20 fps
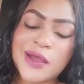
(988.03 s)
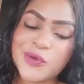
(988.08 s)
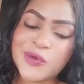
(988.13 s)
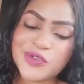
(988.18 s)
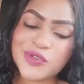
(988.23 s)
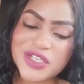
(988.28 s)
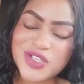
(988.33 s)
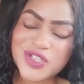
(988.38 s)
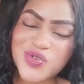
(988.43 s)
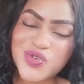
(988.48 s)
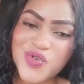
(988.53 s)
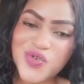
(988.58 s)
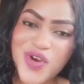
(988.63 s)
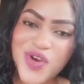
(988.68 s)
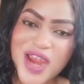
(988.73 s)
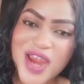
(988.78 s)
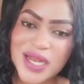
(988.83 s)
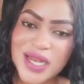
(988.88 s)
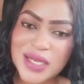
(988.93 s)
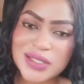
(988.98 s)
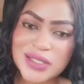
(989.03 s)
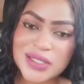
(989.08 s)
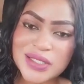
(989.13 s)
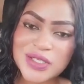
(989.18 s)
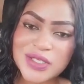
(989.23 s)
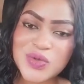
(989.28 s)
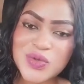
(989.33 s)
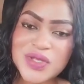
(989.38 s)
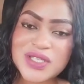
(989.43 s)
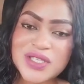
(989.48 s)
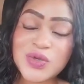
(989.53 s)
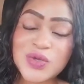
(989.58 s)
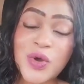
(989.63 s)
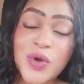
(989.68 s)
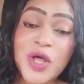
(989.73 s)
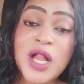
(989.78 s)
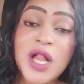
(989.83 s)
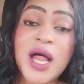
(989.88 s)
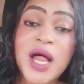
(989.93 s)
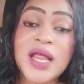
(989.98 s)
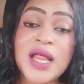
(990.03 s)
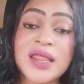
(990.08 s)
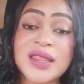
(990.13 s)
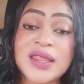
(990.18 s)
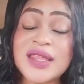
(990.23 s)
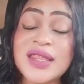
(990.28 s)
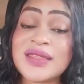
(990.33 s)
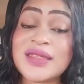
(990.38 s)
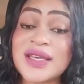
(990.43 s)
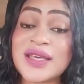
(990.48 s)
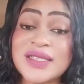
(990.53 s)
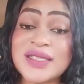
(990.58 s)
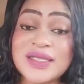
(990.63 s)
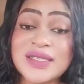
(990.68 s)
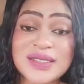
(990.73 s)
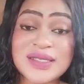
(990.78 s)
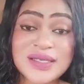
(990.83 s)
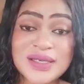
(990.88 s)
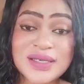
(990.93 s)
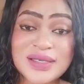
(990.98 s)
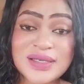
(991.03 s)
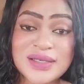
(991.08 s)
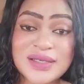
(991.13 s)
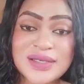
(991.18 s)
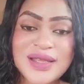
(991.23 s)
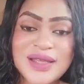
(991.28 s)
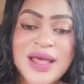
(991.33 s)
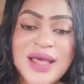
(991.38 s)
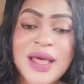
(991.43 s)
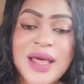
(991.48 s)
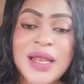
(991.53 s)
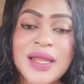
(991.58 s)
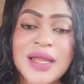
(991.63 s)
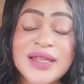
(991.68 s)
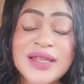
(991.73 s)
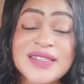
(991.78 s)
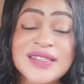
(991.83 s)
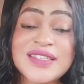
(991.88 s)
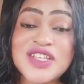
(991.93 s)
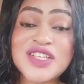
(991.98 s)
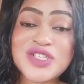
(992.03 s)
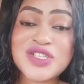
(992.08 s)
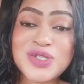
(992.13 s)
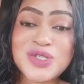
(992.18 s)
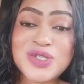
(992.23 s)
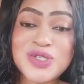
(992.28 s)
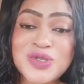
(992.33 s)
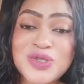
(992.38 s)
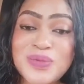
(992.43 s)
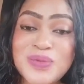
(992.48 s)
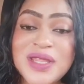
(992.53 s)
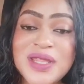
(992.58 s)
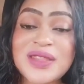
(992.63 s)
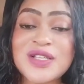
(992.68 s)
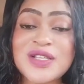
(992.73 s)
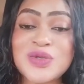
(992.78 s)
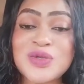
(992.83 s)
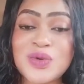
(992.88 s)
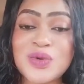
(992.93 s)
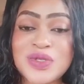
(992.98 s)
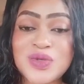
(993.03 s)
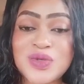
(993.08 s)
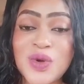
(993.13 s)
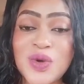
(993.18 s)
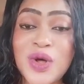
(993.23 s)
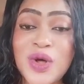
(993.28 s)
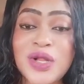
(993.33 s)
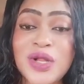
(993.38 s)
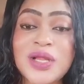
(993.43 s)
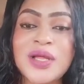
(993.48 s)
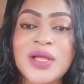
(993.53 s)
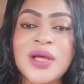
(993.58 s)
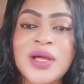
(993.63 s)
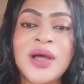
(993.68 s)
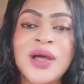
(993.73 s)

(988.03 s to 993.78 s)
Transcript: You just grind it into this oil, and then that is it, ladies and gentlemen. That was all.